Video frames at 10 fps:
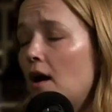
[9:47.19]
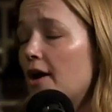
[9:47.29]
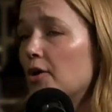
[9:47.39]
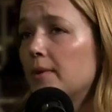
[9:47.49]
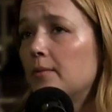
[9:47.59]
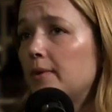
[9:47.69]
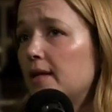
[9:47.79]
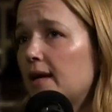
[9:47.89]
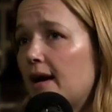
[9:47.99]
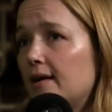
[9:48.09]

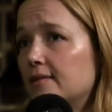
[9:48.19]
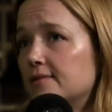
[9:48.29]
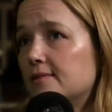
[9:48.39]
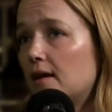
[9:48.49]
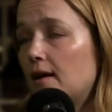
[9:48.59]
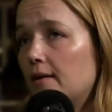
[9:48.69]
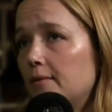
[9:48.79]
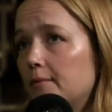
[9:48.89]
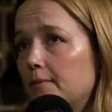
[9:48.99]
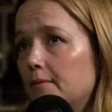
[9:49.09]
Airbnb has.
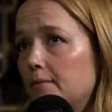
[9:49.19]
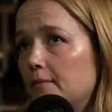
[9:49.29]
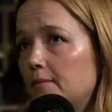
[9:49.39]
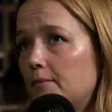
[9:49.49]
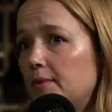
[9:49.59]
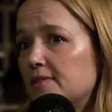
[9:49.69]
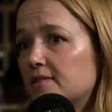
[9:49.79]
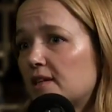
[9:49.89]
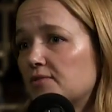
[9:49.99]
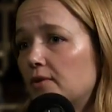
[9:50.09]
Um, been
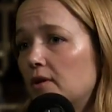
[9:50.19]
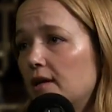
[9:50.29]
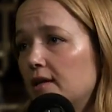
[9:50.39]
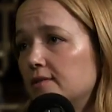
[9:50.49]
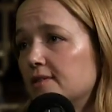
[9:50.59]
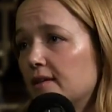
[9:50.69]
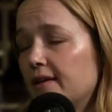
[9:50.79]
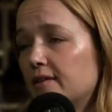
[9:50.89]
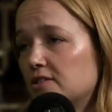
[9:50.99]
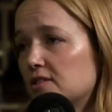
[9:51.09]
successful in
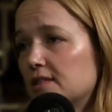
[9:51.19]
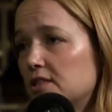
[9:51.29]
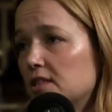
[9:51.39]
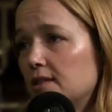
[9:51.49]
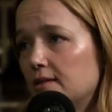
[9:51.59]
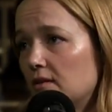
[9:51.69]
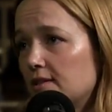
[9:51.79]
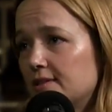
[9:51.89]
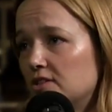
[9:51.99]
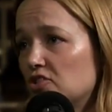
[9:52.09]
delaying legislation in
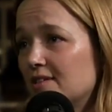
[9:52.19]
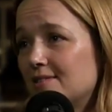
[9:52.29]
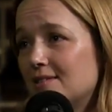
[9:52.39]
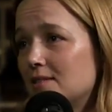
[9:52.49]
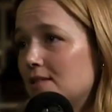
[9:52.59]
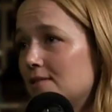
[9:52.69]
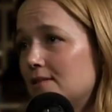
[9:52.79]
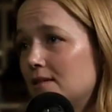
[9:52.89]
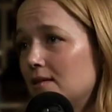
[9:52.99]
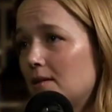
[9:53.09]
Los Angeles, in
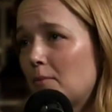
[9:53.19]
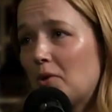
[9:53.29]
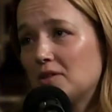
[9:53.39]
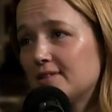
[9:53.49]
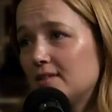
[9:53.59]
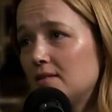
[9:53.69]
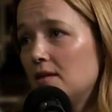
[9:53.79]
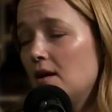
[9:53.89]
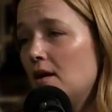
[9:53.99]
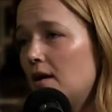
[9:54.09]
D.C., in Boston.
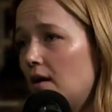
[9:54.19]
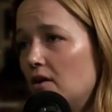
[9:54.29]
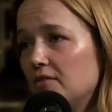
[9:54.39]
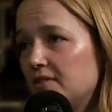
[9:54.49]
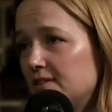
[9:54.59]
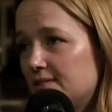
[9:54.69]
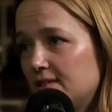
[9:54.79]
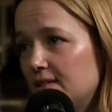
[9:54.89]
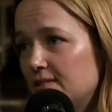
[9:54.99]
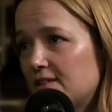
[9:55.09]
All of these
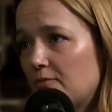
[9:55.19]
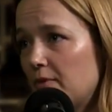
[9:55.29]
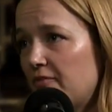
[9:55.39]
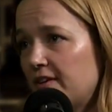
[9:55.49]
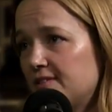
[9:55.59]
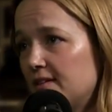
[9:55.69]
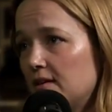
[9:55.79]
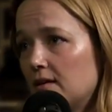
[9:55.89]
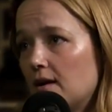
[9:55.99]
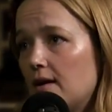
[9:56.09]
cities have been
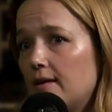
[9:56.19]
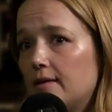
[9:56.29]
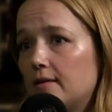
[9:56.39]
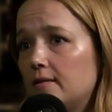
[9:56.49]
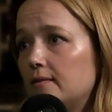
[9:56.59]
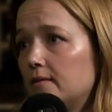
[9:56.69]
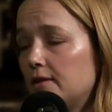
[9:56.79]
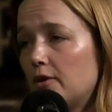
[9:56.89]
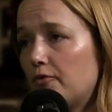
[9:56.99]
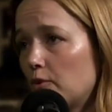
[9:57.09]
facing, uh, you
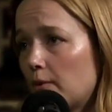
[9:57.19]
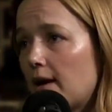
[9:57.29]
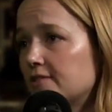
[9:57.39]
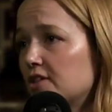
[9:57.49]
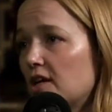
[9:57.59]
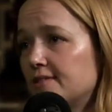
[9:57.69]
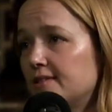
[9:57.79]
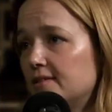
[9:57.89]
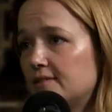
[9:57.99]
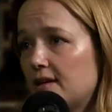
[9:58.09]
know, affordable housing
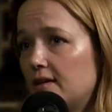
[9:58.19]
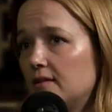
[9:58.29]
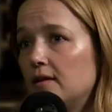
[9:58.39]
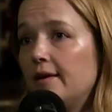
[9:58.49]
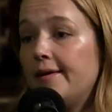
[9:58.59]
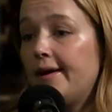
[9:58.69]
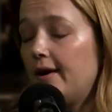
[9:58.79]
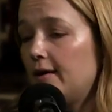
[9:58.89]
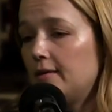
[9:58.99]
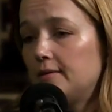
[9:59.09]
crises, and
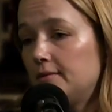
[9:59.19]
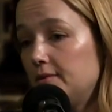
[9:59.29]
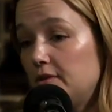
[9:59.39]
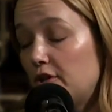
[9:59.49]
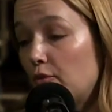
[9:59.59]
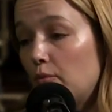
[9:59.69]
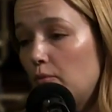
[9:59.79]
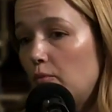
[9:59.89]
uh, you know,